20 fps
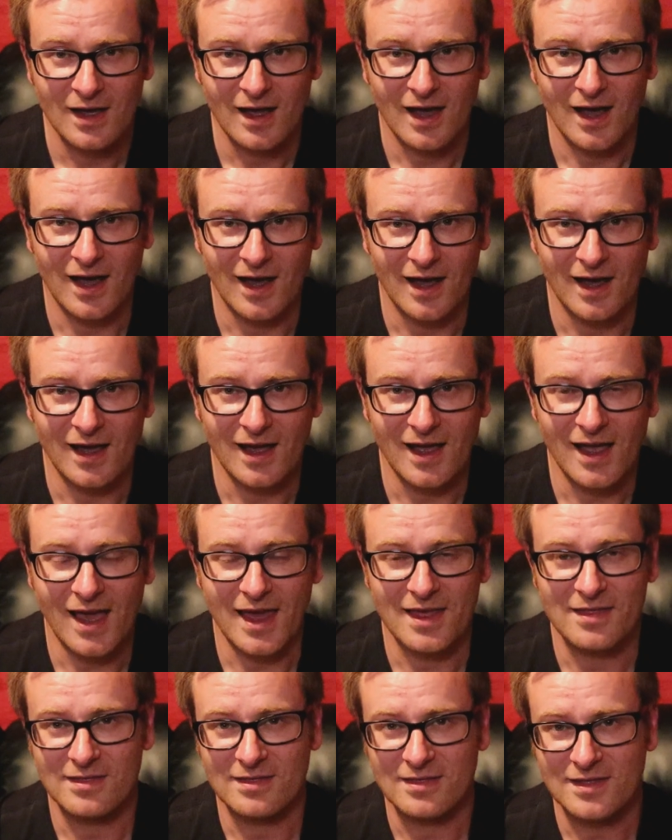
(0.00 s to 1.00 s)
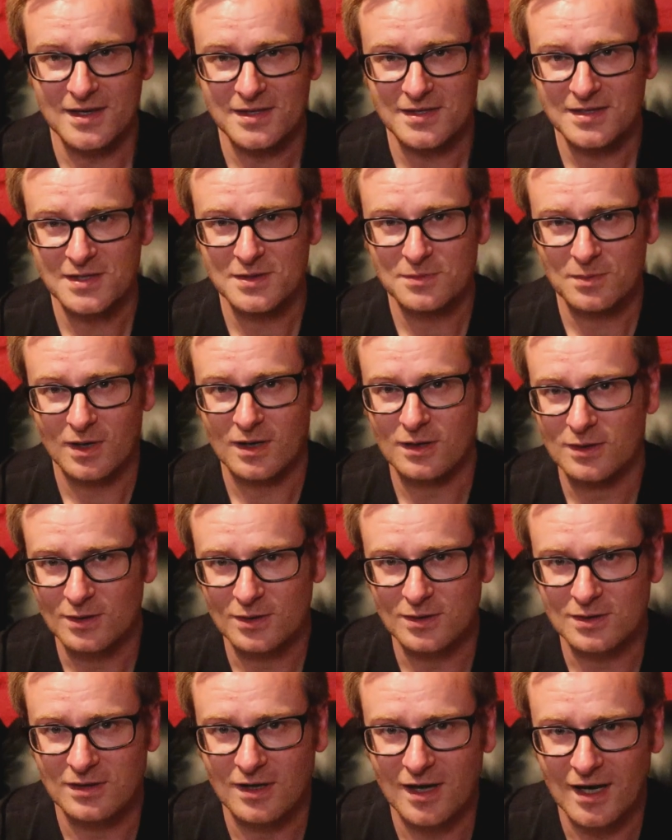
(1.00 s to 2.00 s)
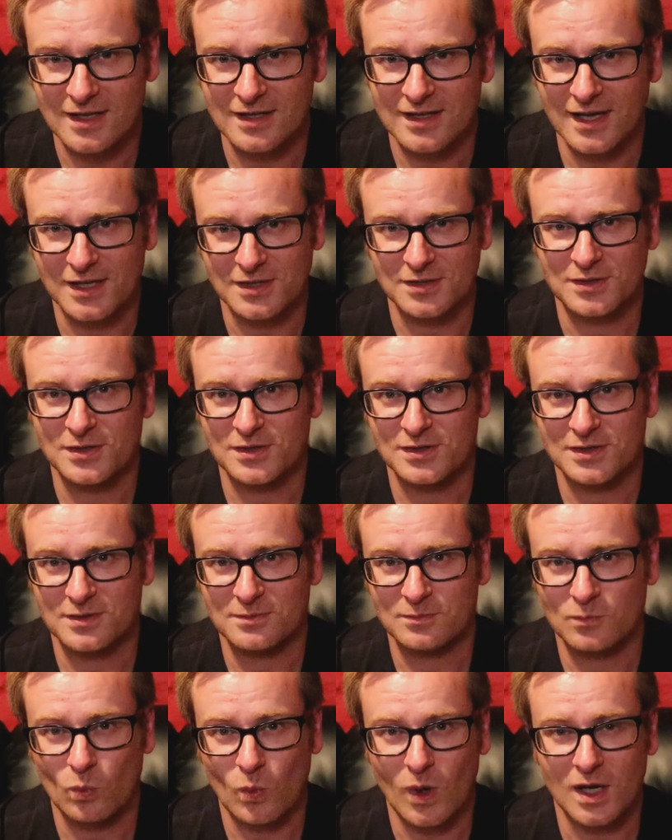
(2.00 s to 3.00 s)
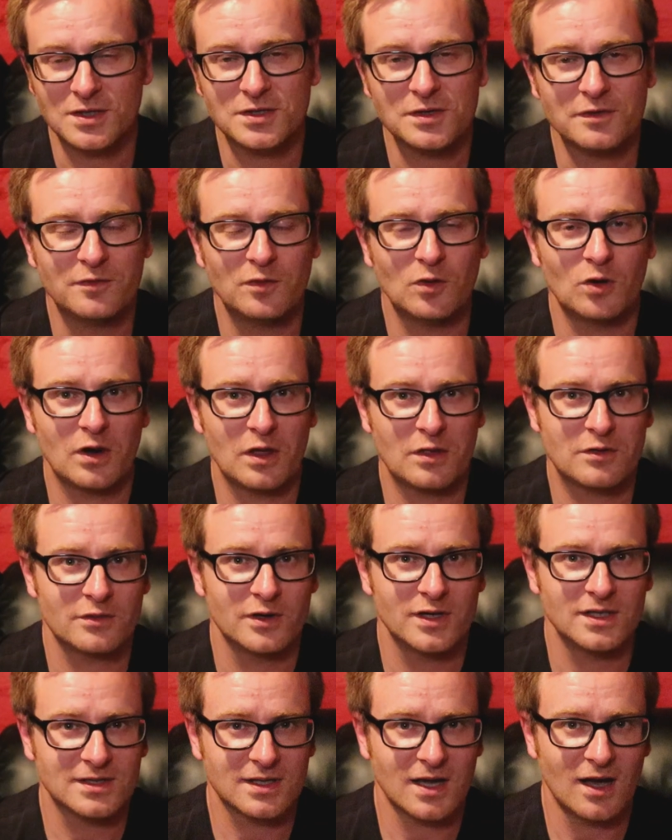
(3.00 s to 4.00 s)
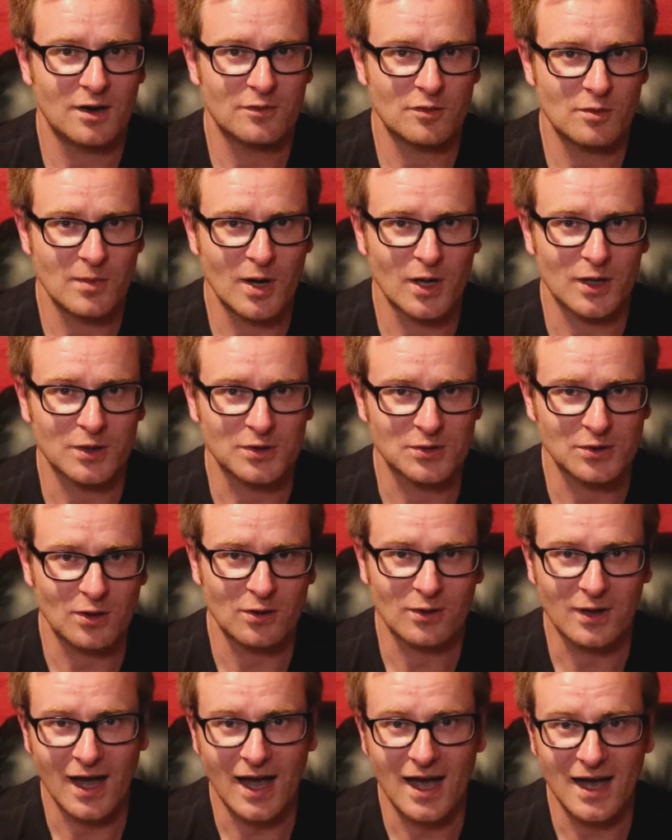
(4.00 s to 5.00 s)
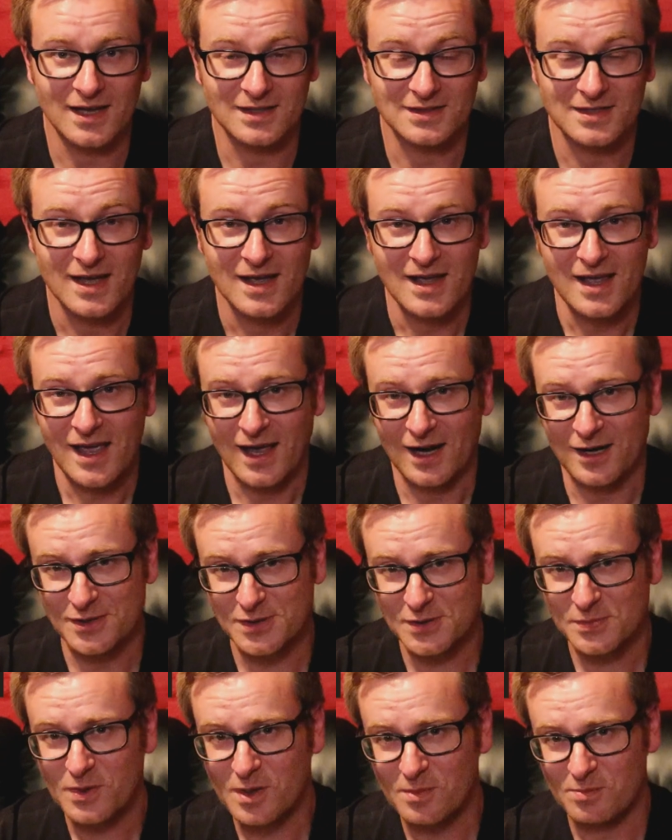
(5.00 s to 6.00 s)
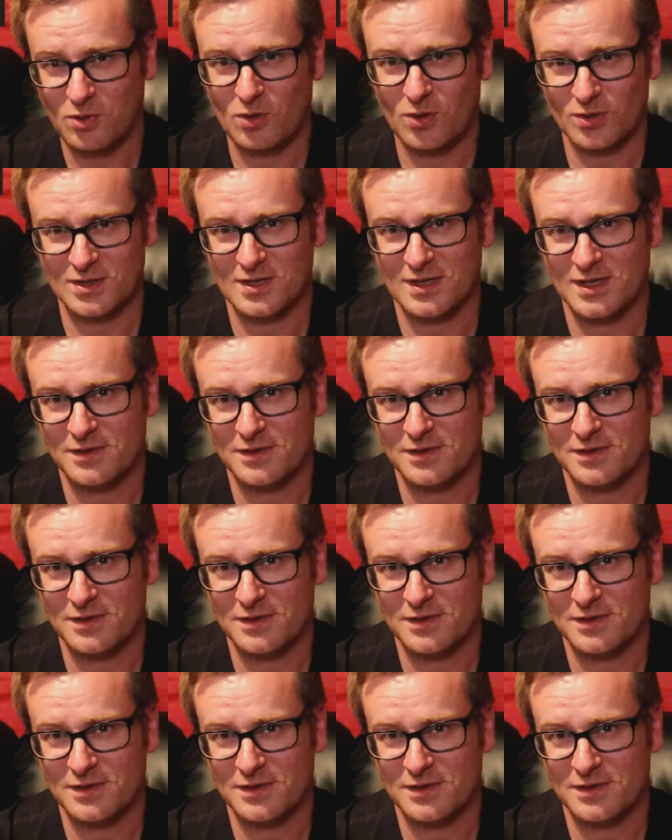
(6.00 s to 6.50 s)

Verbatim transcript: Uh, and this is what it looks like next to some 1 to 43 scale remote control cars. And I just want to pause on